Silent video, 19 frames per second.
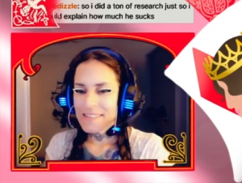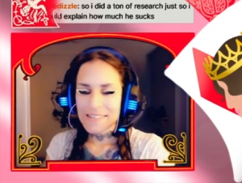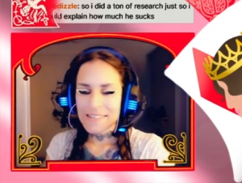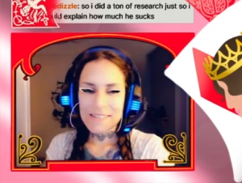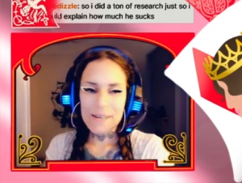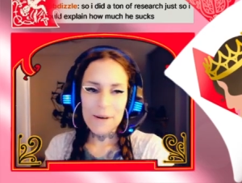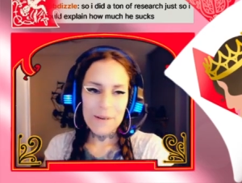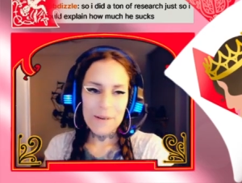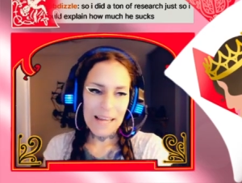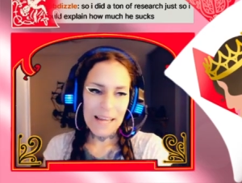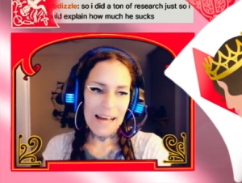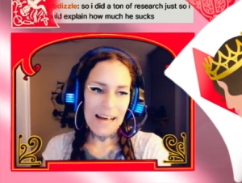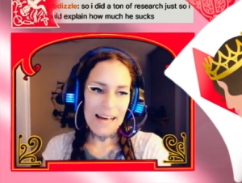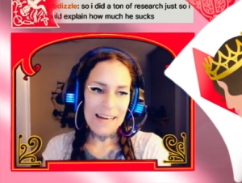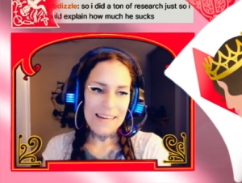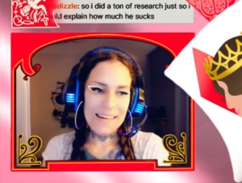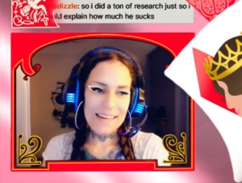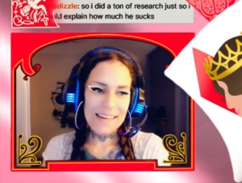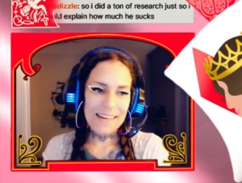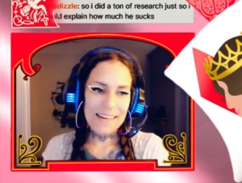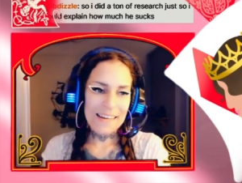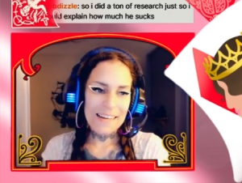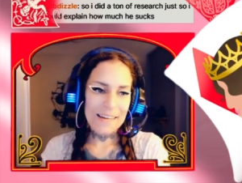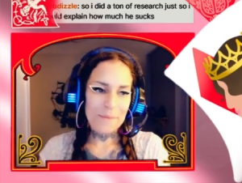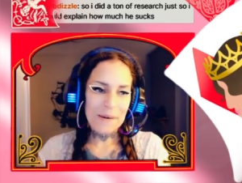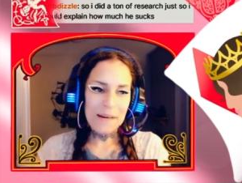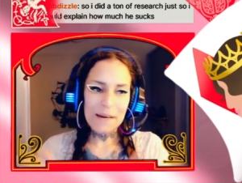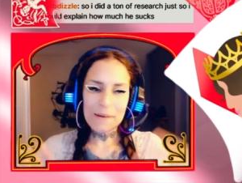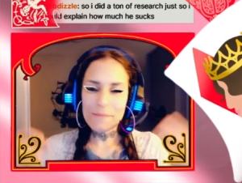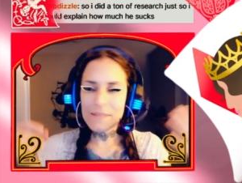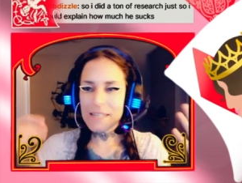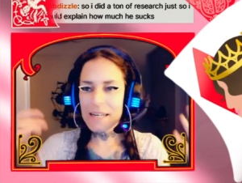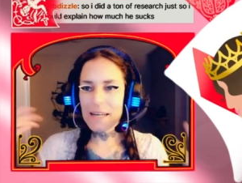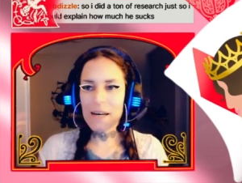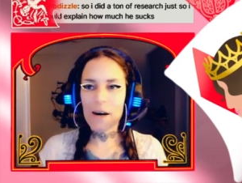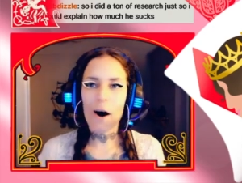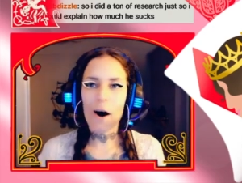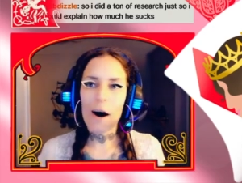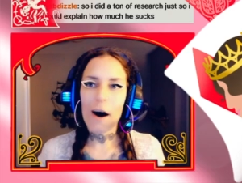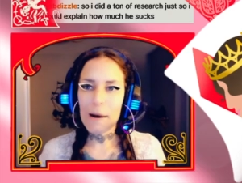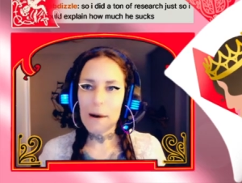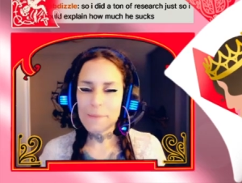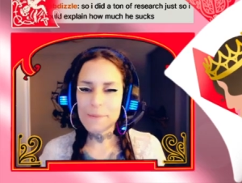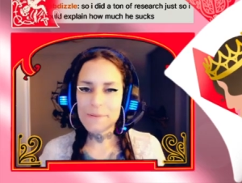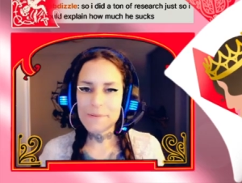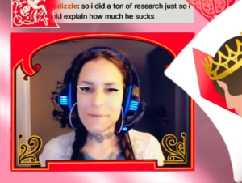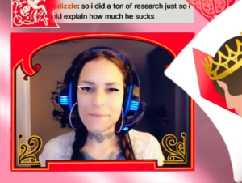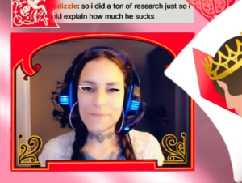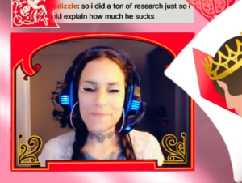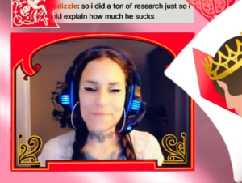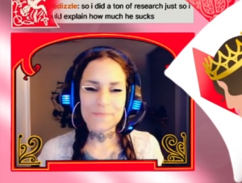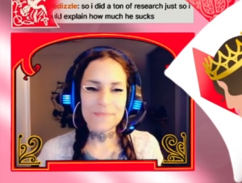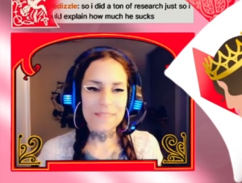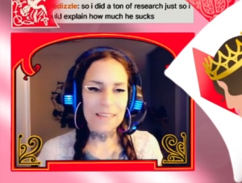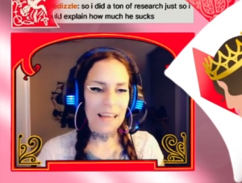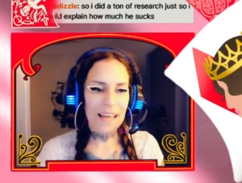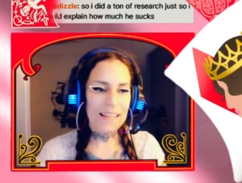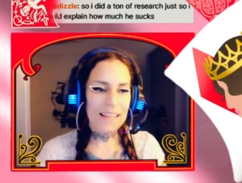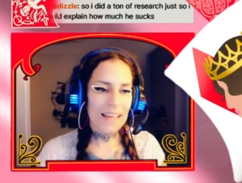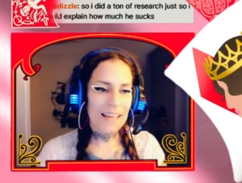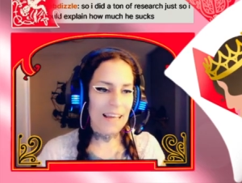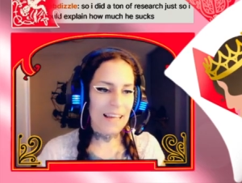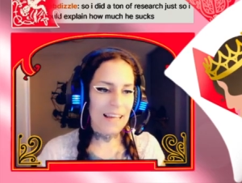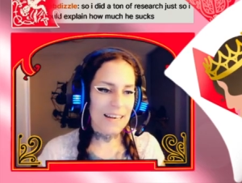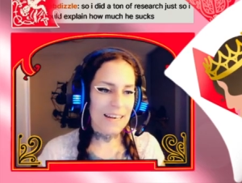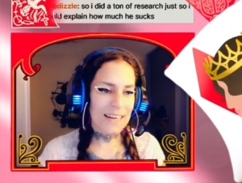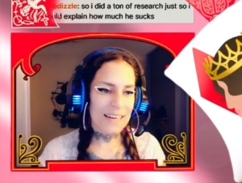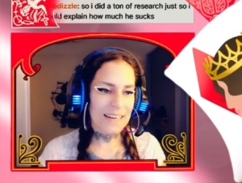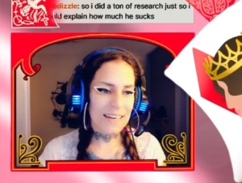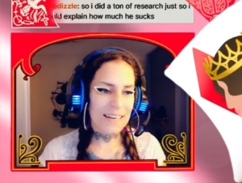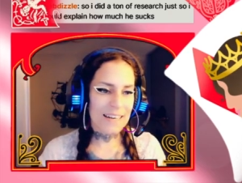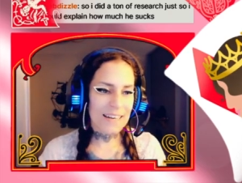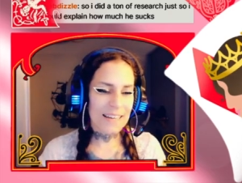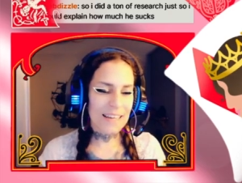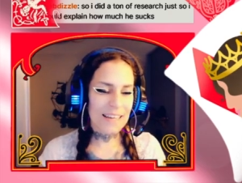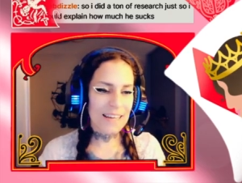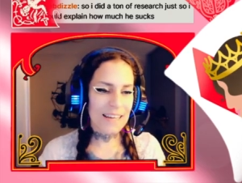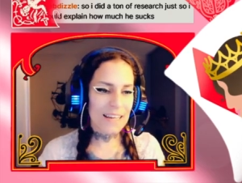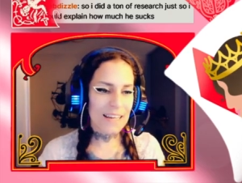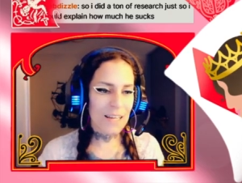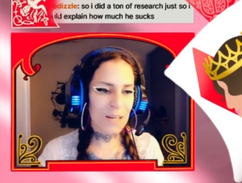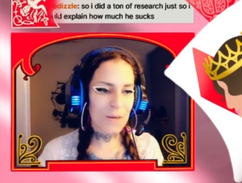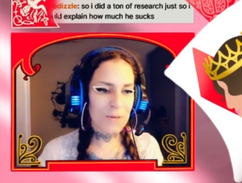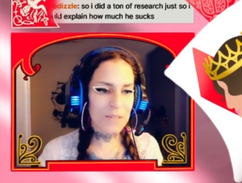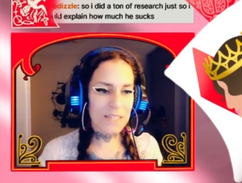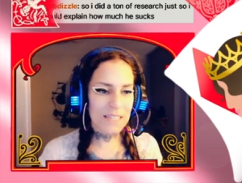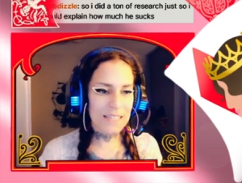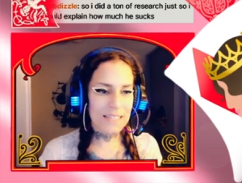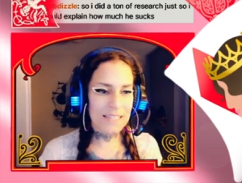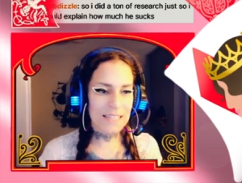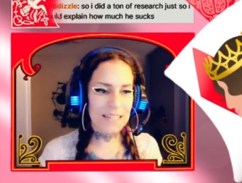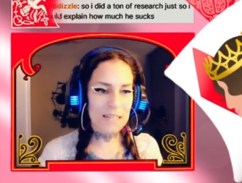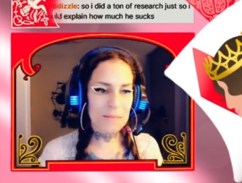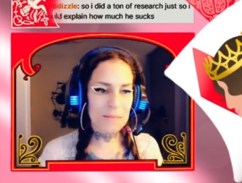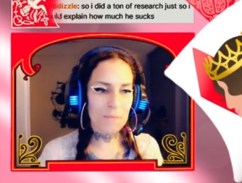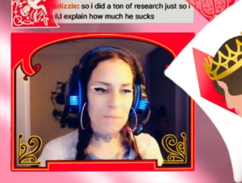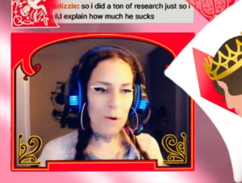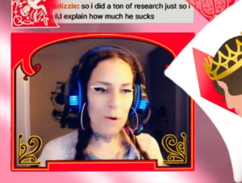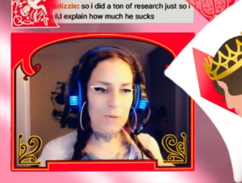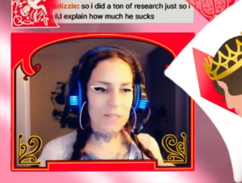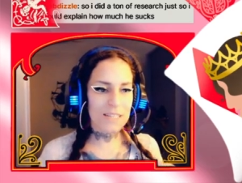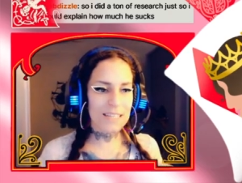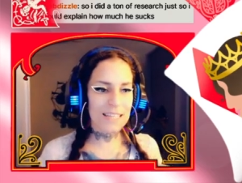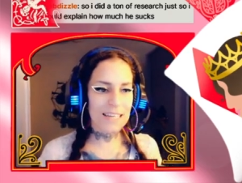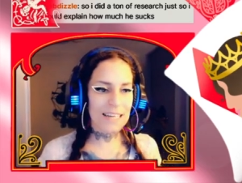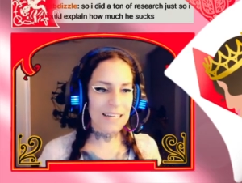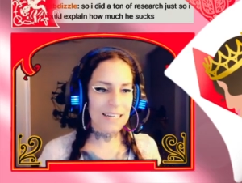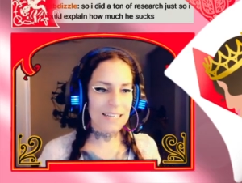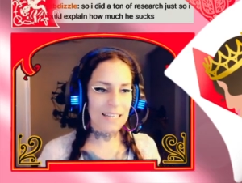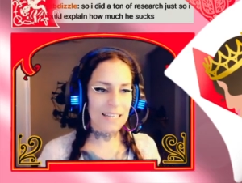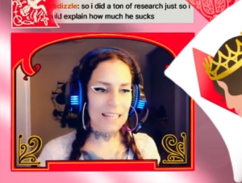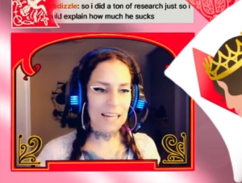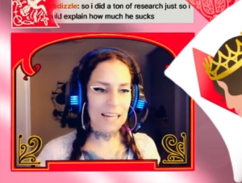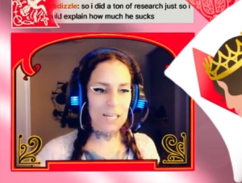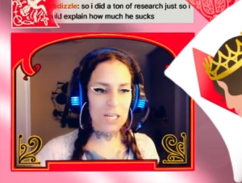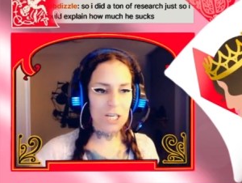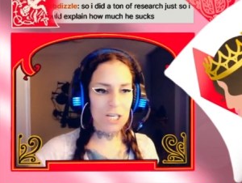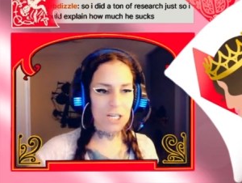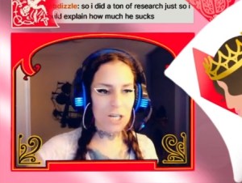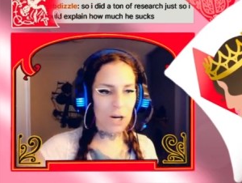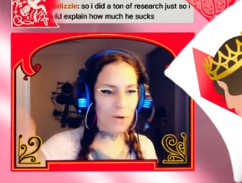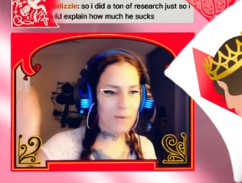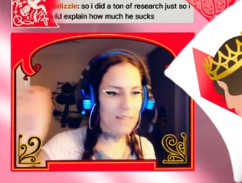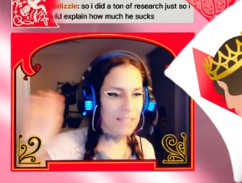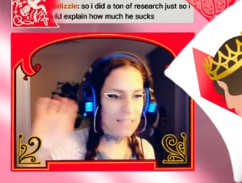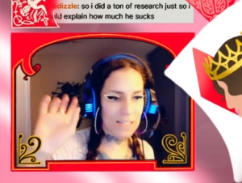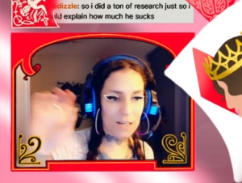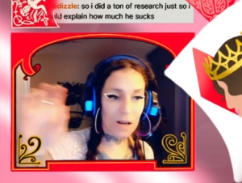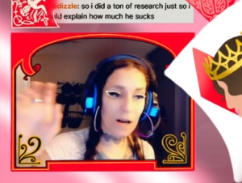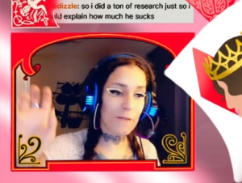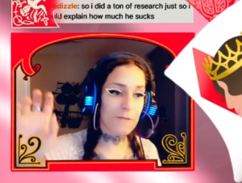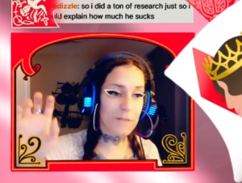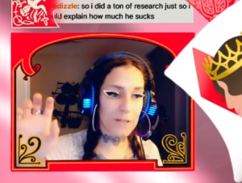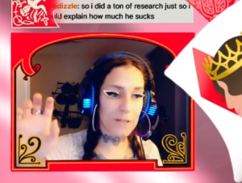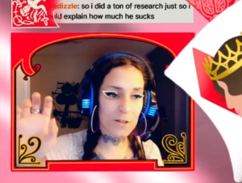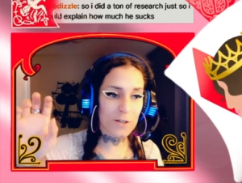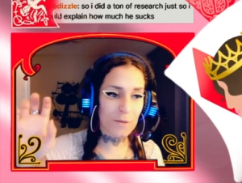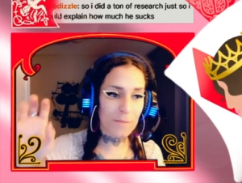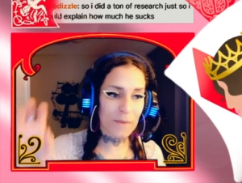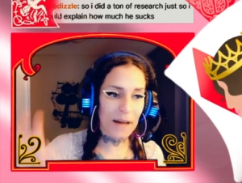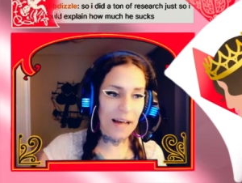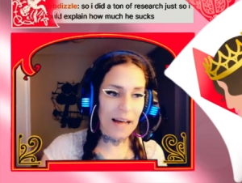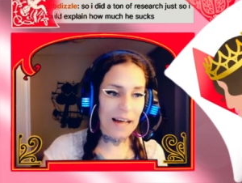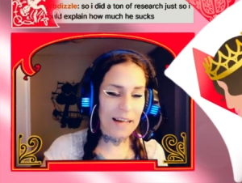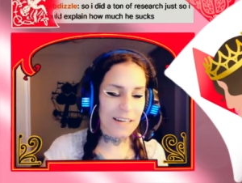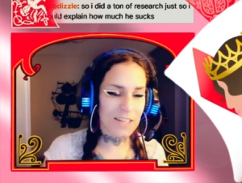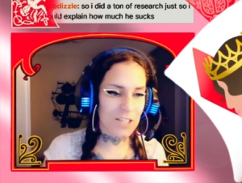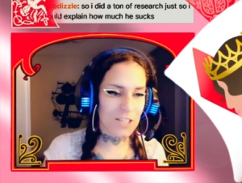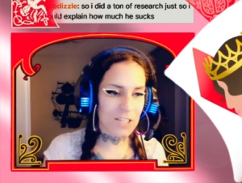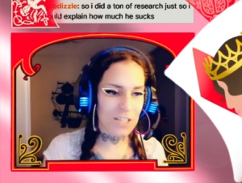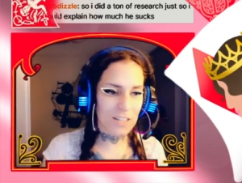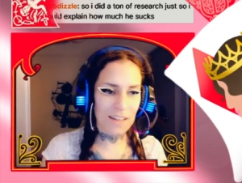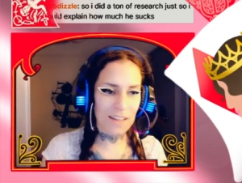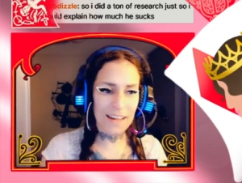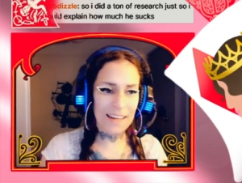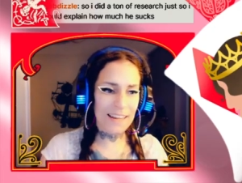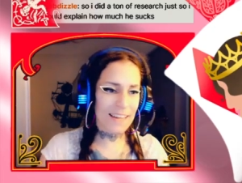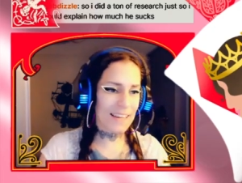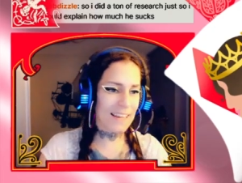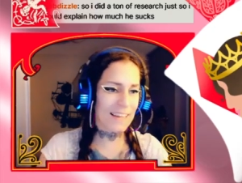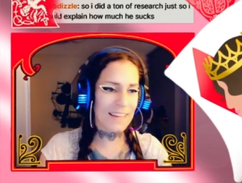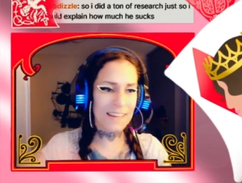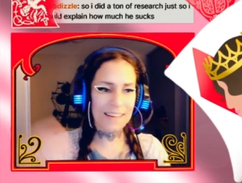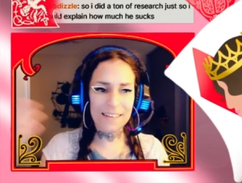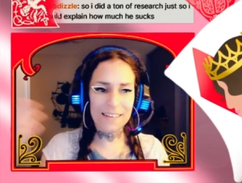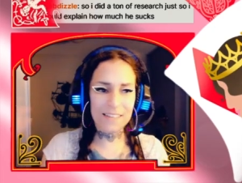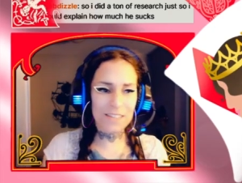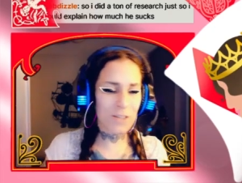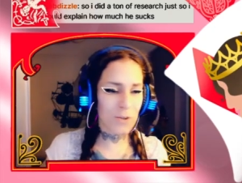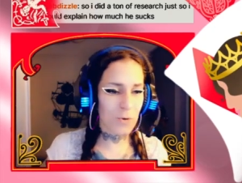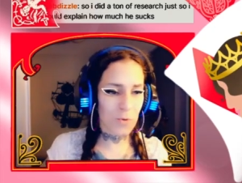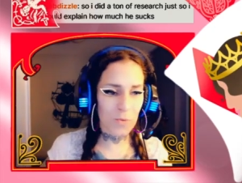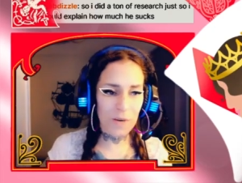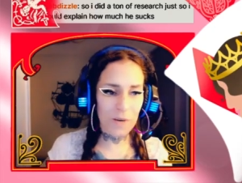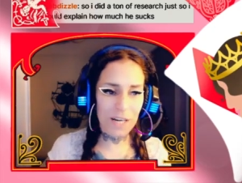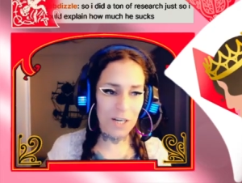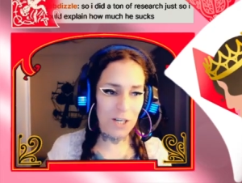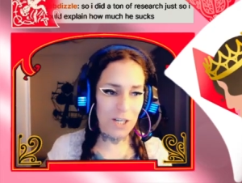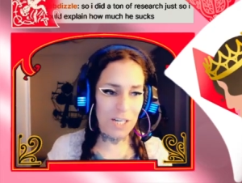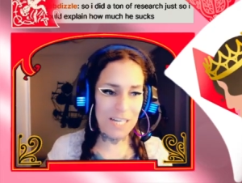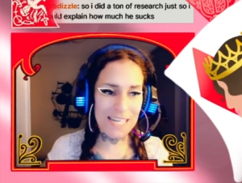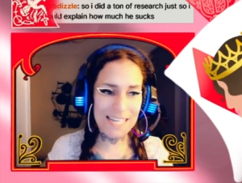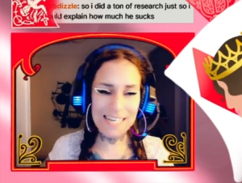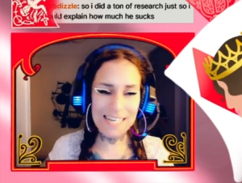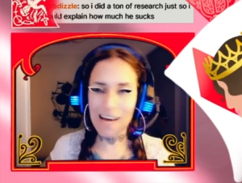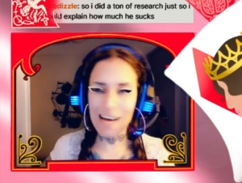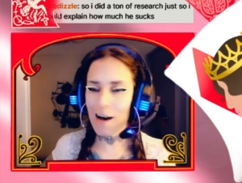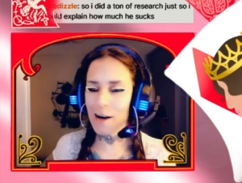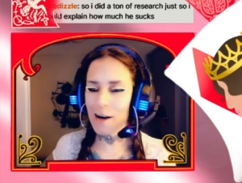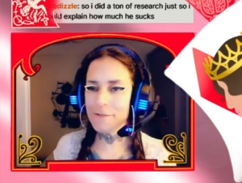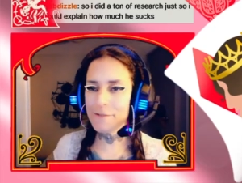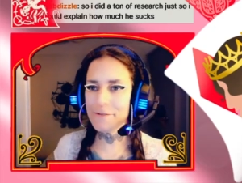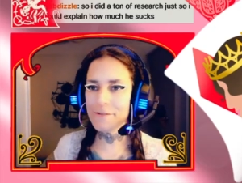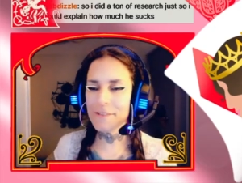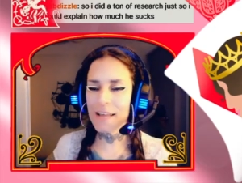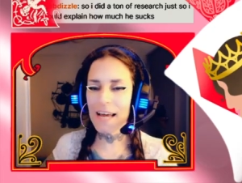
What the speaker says: So yeah, he becomes a cop. And then he uses this mostly to like show his officer badge to like do weird stuff.